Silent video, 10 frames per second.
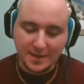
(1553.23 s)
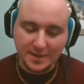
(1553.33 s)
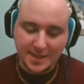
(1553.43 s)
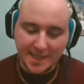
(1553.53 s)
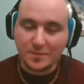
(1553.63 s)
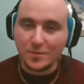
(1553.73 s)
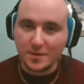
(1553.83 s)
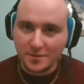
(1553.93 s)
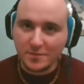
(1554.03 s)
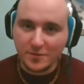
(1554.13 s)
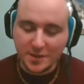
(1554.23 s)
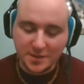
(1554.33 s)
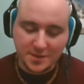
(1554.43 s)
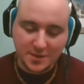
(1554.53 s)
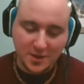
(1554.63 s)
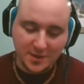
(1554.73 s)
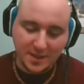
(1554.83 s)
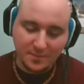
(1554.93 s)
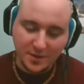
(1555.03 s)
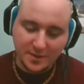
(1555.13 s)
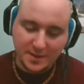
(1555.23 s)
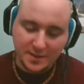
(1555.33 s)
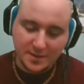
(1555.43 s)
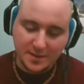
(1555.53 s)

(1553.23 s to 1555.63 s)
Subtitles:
That's what Krishna is talking about here.